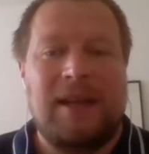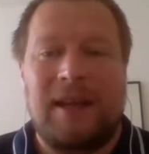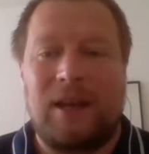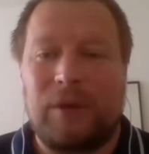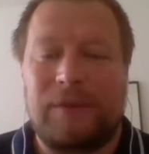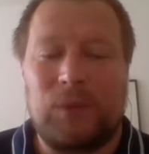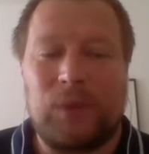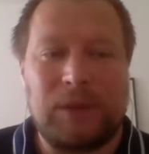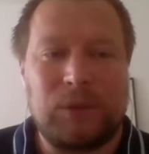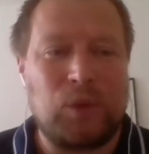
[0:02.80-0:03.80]
Hello,
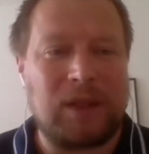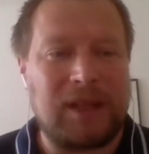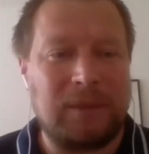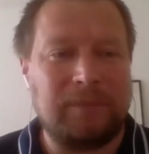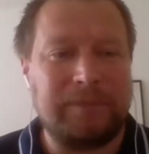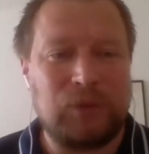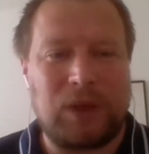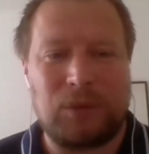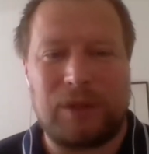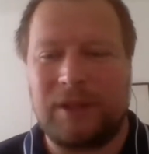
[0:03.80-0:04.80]
everyone. Welcome to
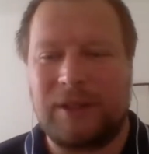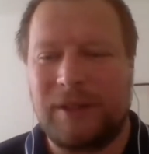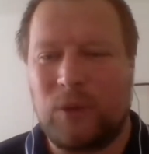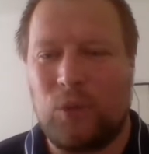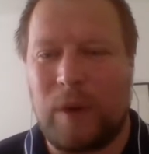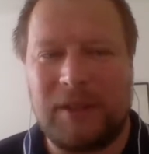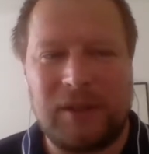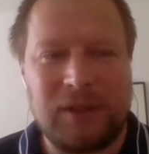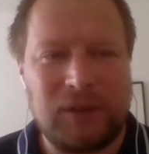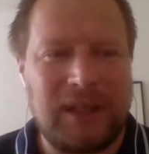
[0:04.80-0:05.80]
our
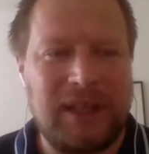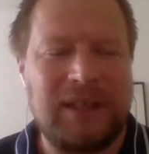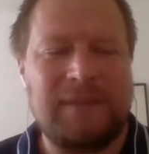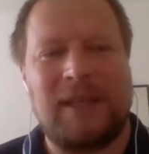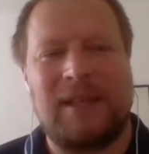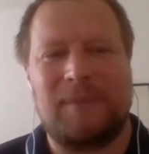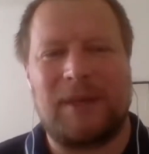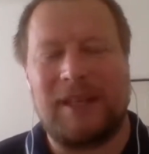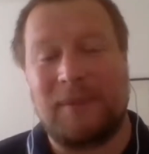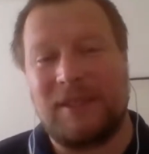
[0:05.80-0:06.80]
webinar today. My
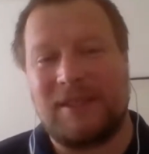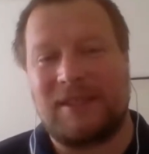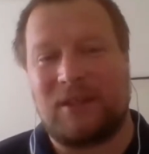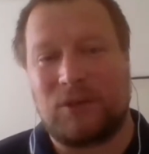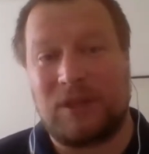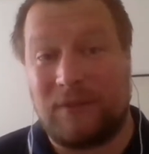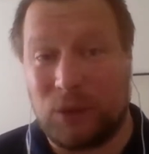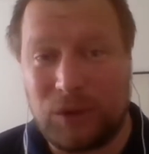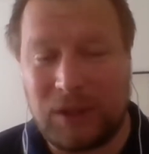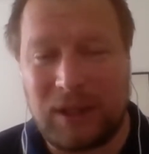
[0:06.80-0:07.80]
name is Jaroslav
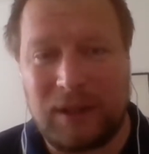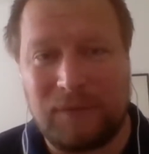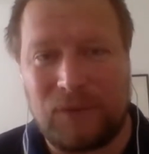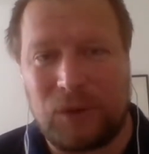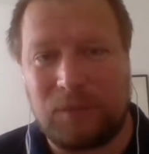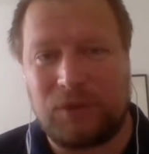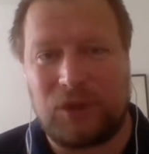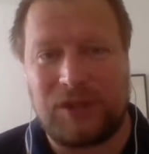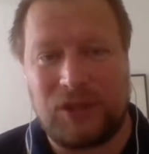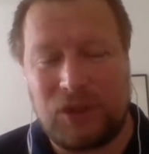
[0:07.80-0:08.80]
Valuch. I'm from
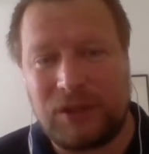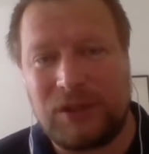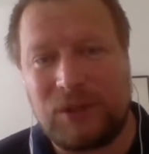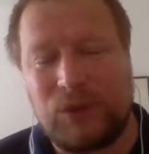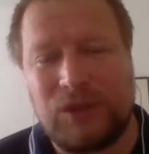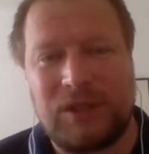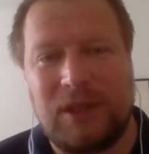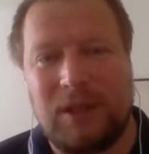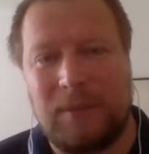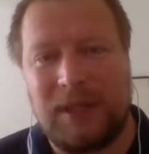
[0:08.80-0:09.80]
Transitions, which is
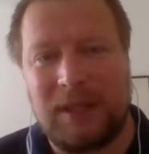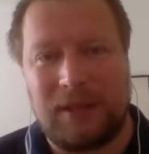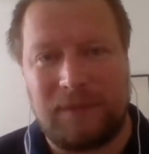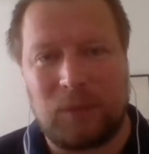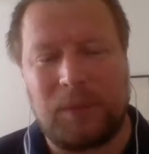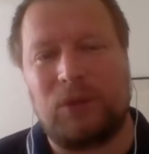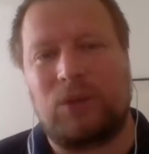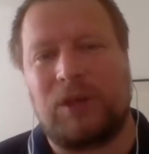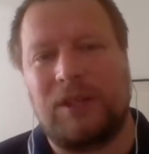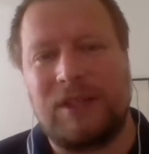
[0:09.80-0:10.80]
a media development
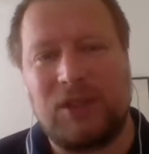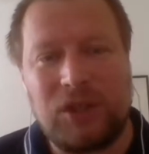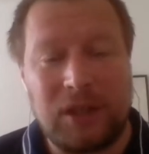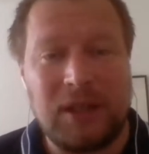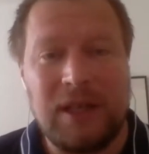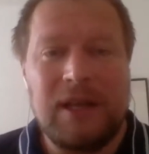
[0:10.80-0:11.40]
organization.